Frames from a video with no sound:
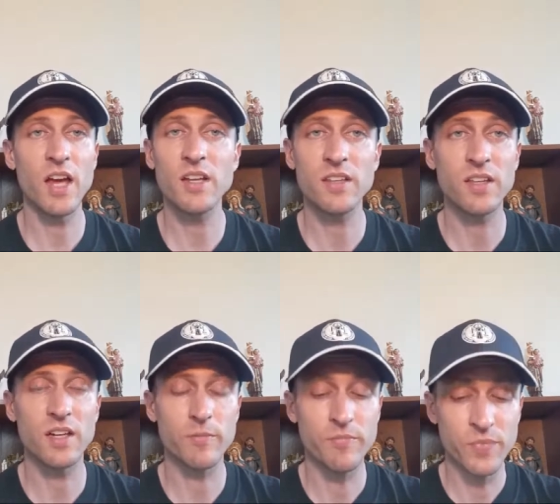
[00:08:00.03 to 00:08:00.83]

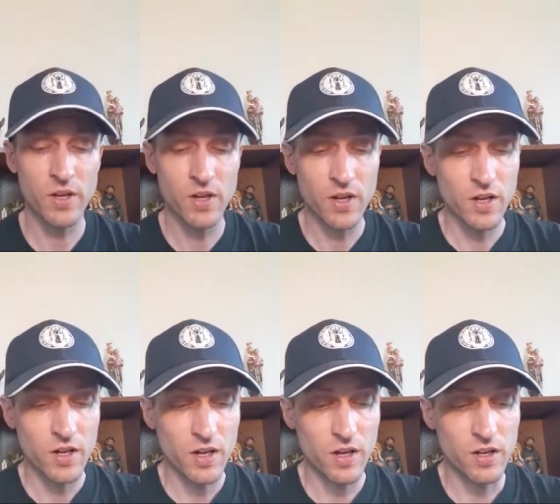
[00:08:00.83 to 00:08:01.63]
anything.
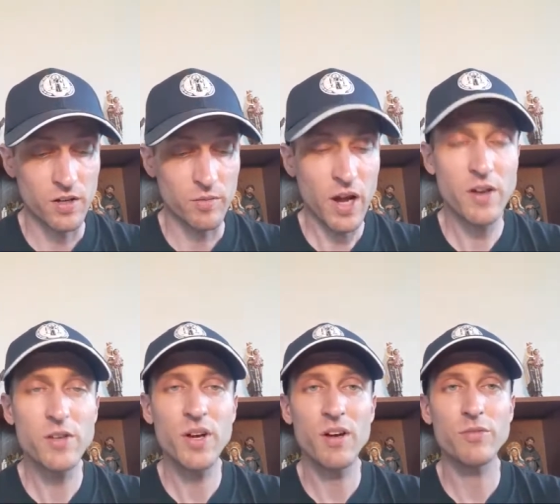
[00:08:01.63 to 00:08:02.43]
Um, how do
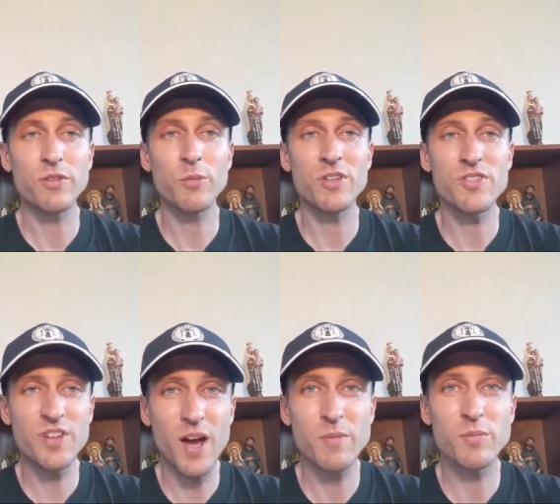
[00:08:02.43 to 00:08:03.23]
you have so much
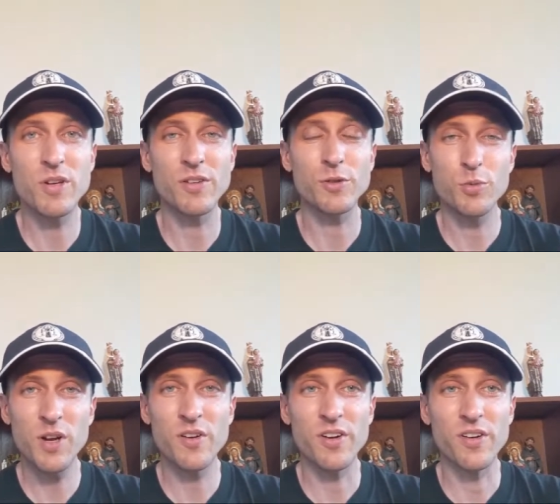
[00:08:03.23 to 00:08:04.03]
time to be on
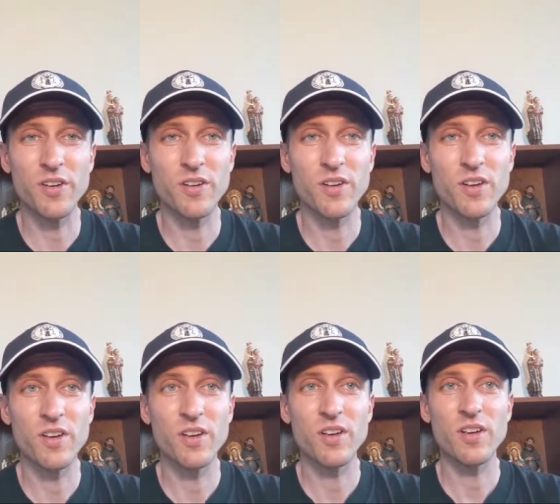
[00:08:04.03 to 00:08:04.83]
Twitter?
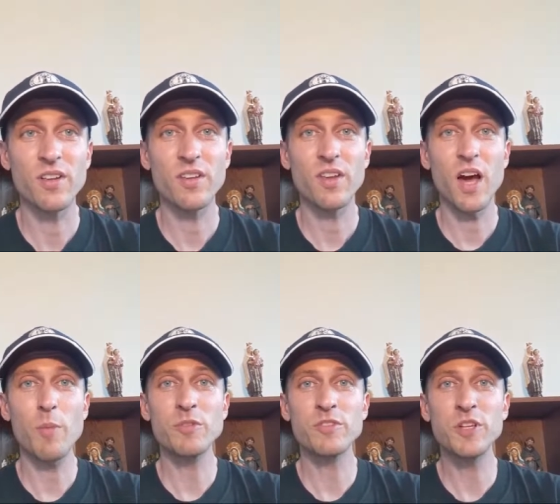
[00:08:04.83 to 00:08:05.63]

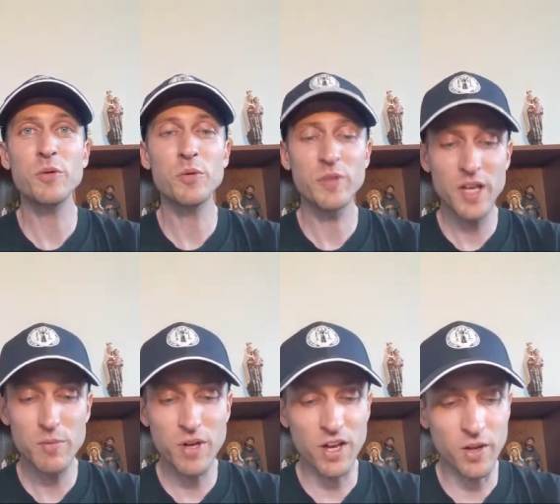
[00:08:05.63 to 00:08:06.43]
I'm a single
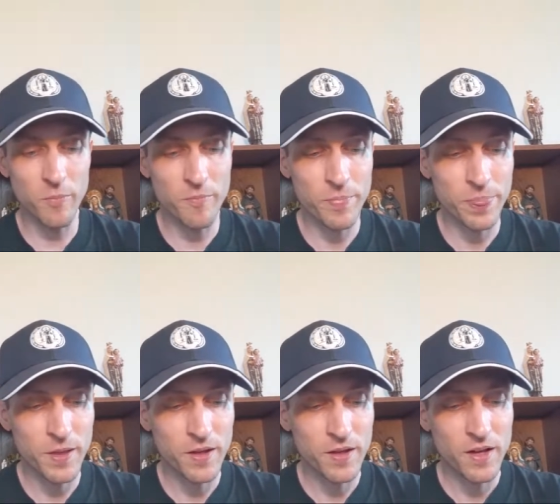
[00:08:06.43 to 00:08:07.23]
layman,
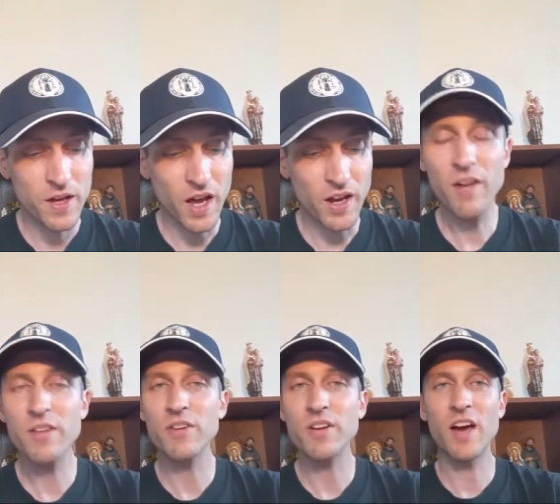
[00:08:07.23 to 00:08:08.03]
and I don't
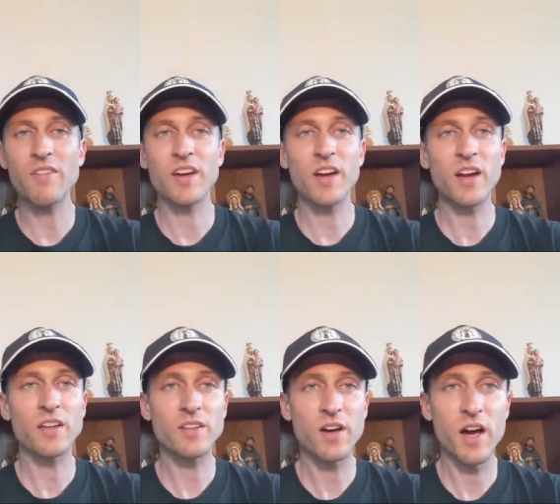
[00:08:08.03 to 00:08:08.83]
even have that kind of
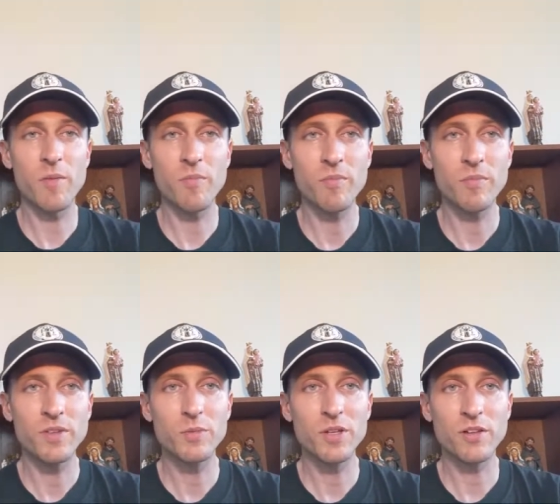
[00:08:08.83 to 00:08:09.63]
time
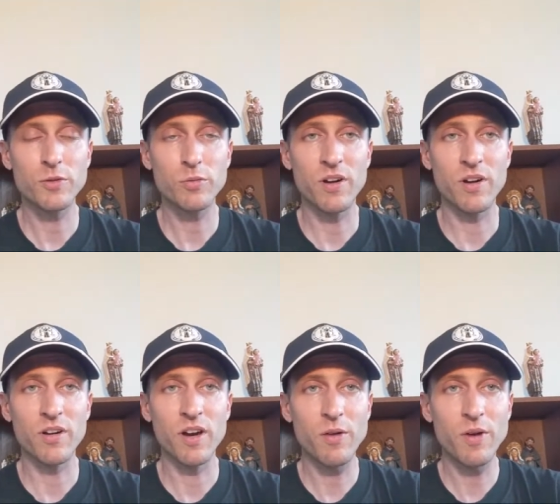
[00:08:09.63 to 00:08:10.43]
to be on Twitter.
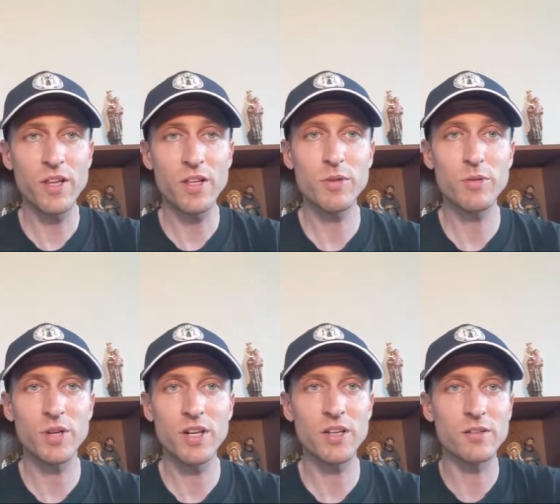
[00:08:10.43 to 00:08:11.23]
I'd rather be
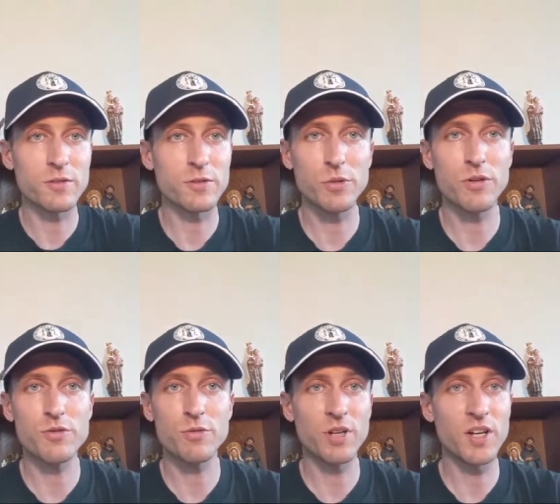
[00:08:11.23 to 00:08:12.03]
reading
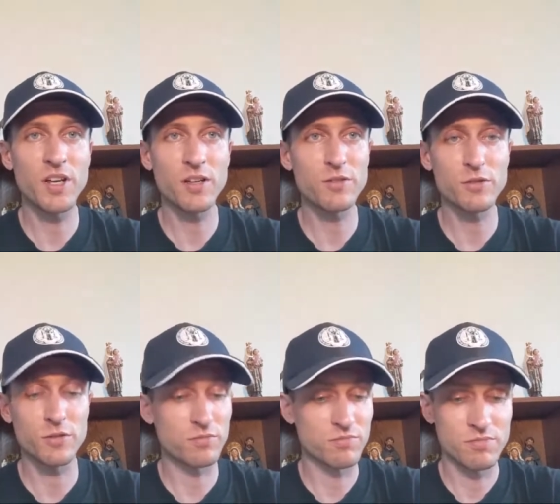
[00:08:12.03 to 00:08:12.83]
spiritual readings or